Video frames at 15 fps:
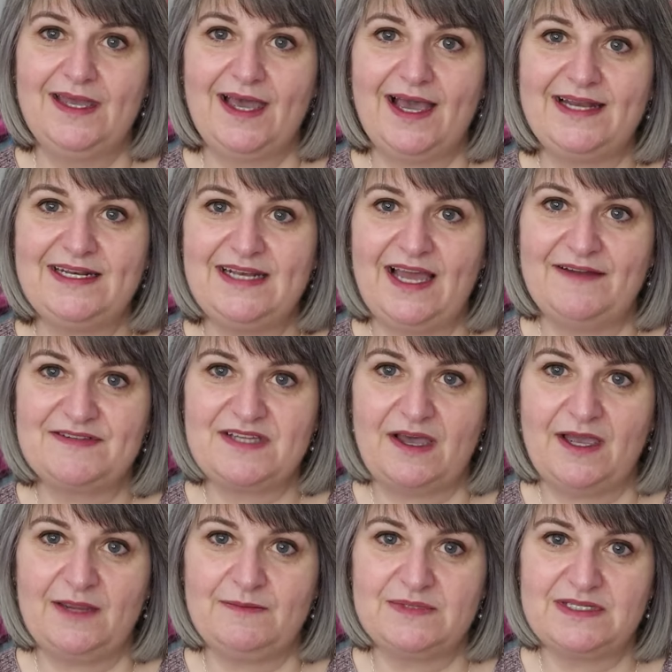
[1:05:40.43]
I didn't have
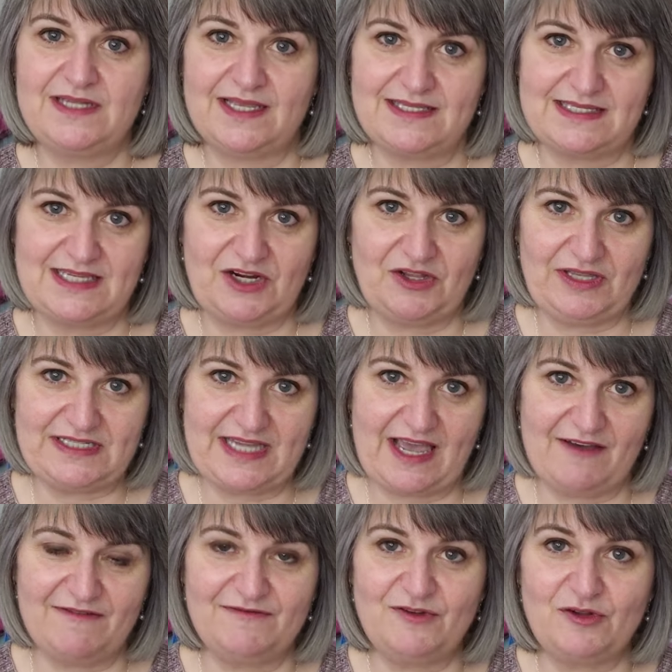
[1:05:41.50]
time necessarily to
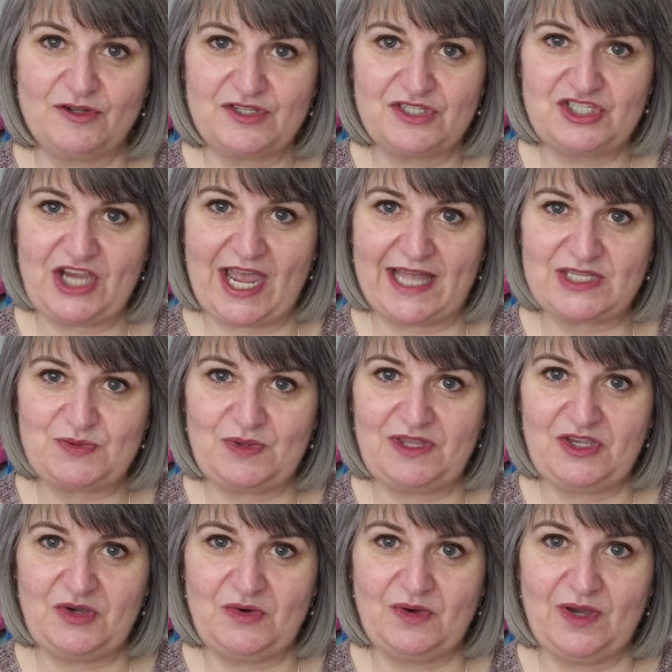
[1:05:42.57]
have full chats with
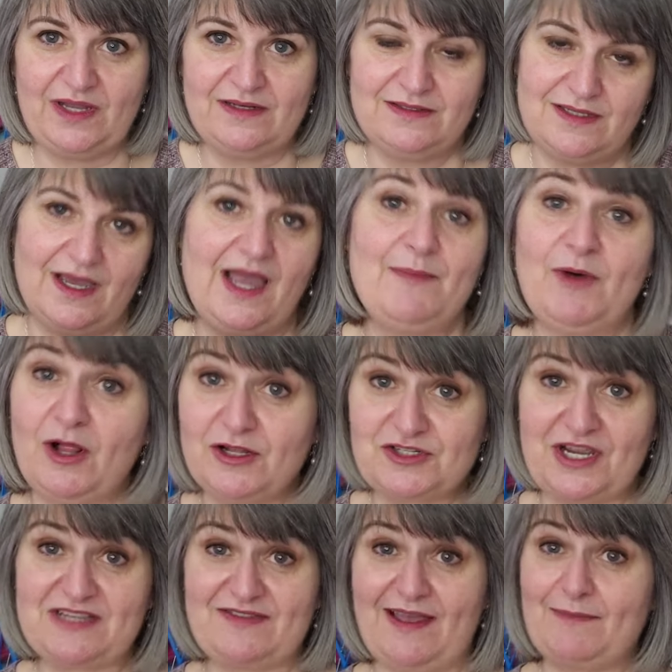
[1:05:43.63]
you, and I
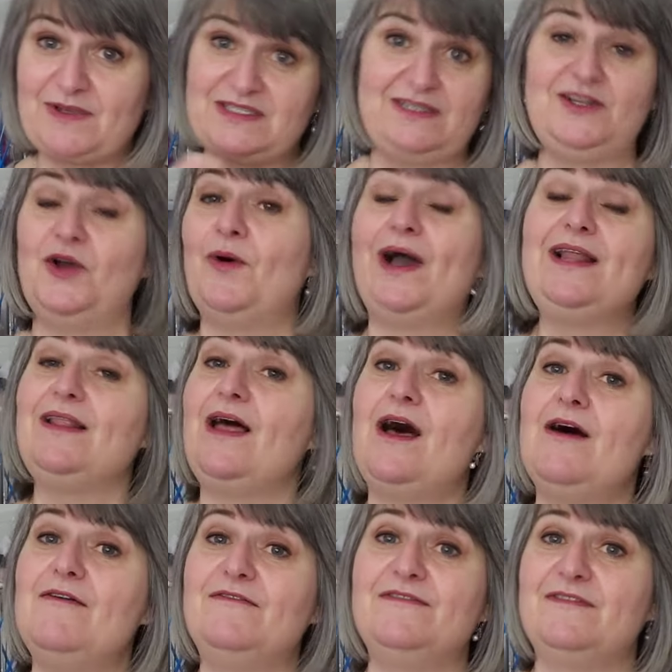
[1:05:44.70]
apologize for that because you know I
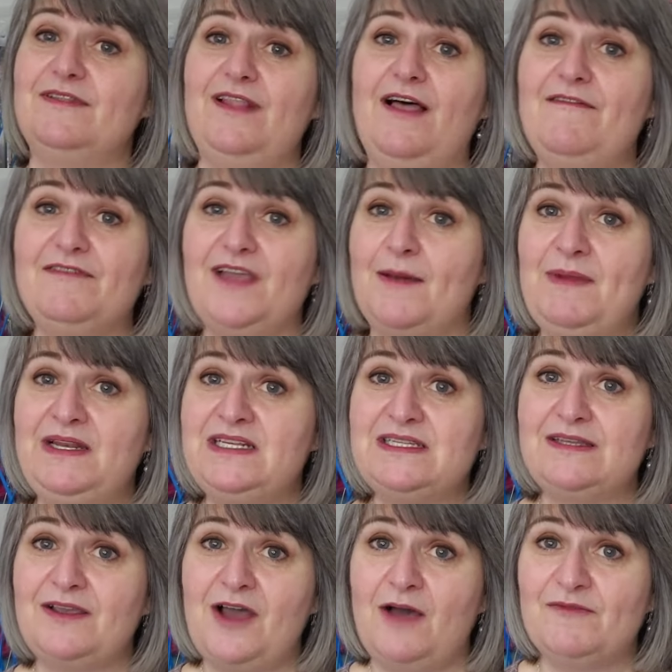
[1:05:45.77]
love love coming into
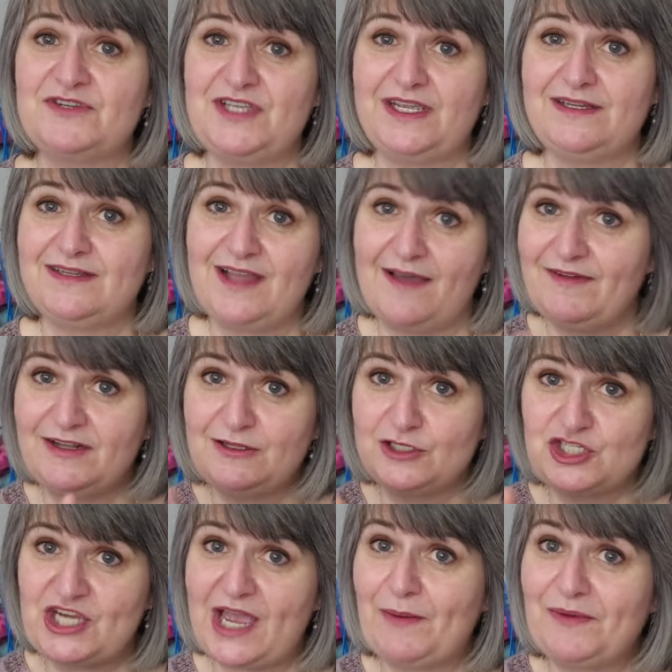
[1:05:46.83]
the conversation, having a little
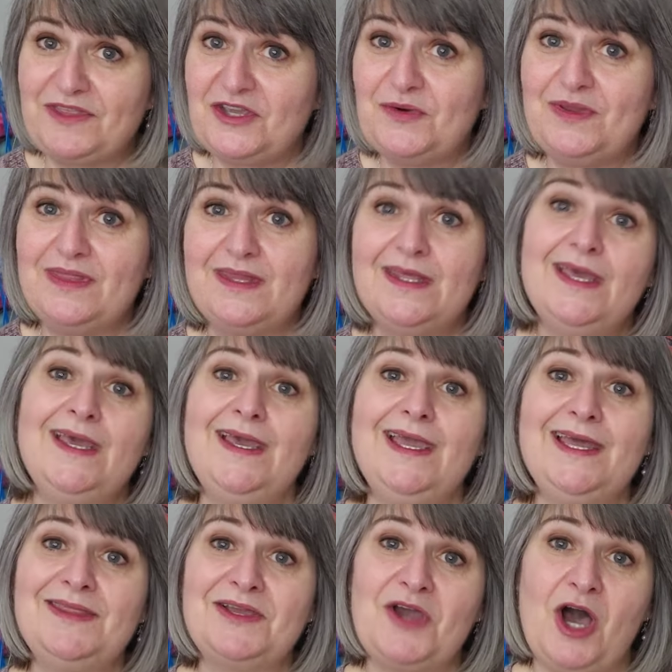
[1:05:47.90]
chat with you in
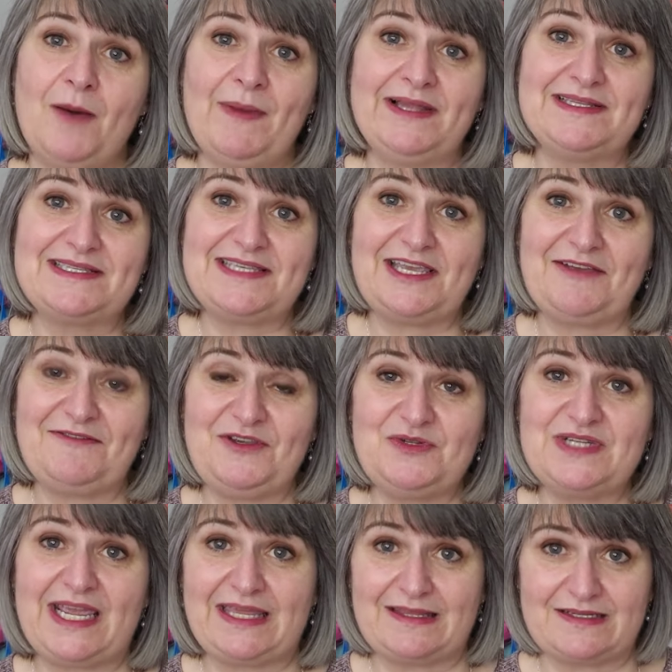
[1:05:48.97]
in the comments. If you
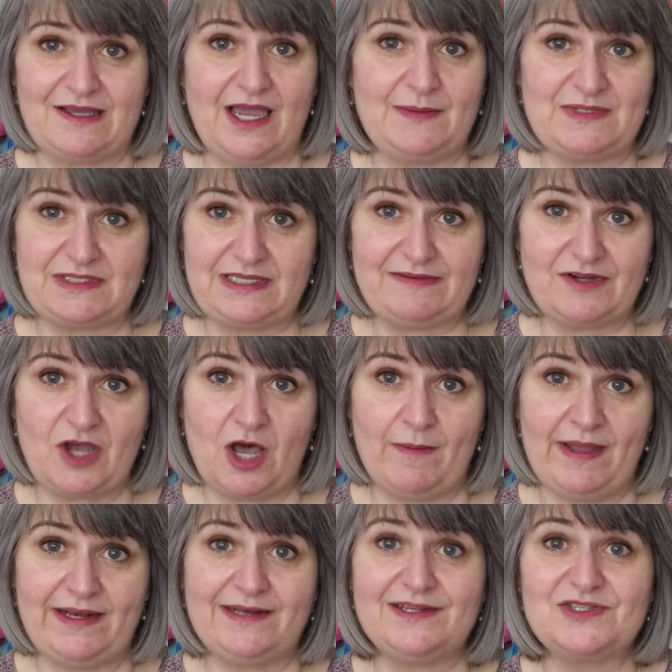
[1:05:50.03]
take the time to leave a
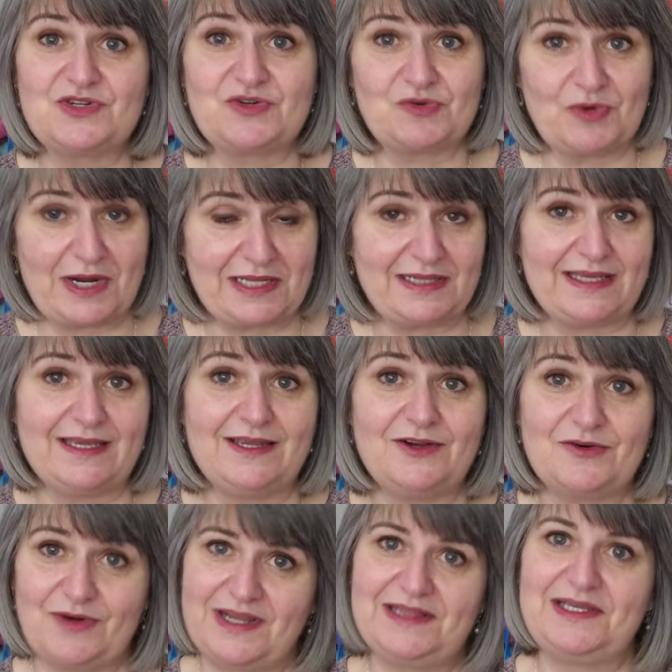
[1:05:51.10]
comment, it is greatly
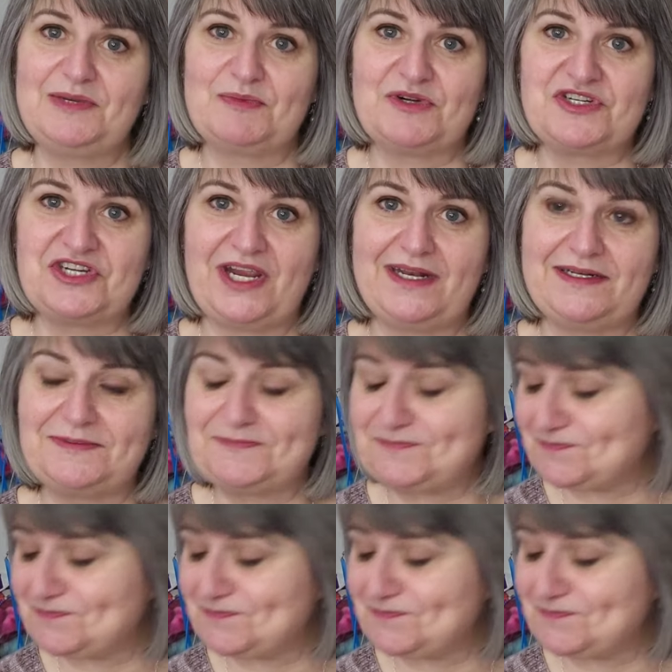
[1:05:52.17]
greatly appreciated.